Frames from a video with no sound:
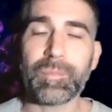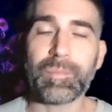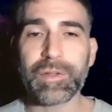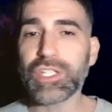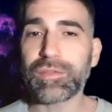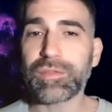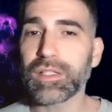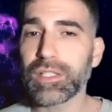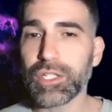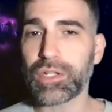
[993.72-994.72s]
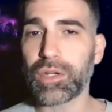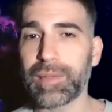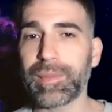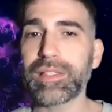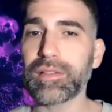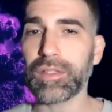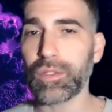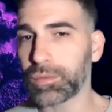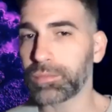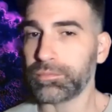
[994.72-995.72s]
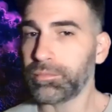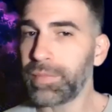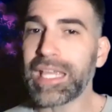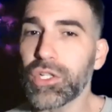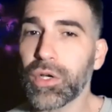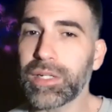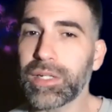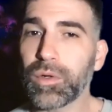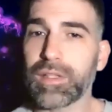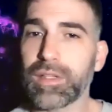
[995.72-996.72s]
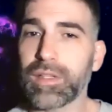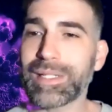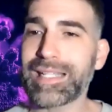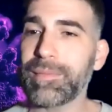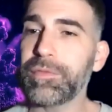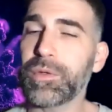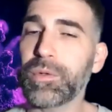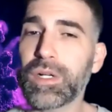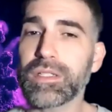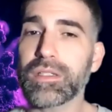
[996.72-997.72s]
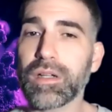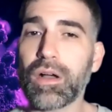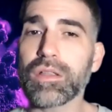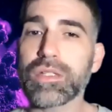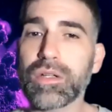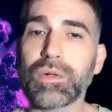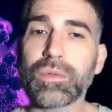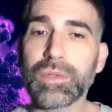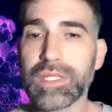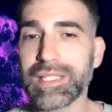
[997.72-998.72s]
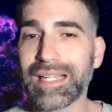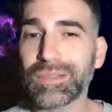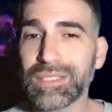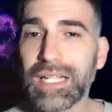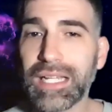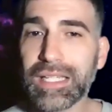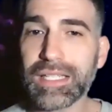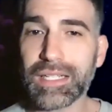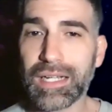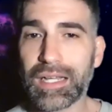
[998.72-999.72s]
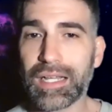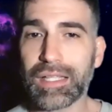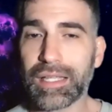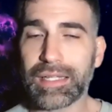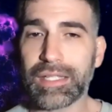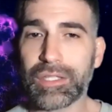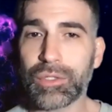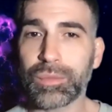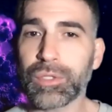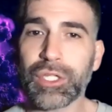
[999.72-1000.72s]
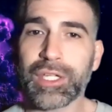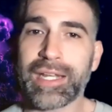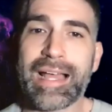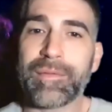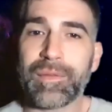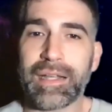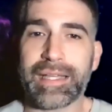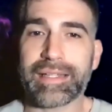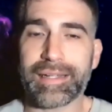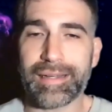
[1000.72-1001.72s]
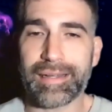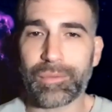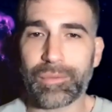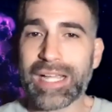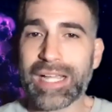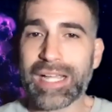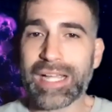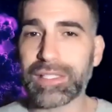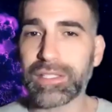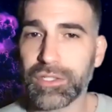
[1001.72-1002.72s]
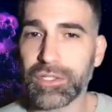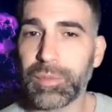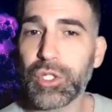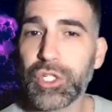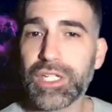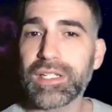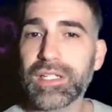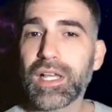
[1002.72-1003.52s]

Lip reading: first of all, there's no limit. You may join more than one team if you want. Also, it sounds like you can have like widespread contribution.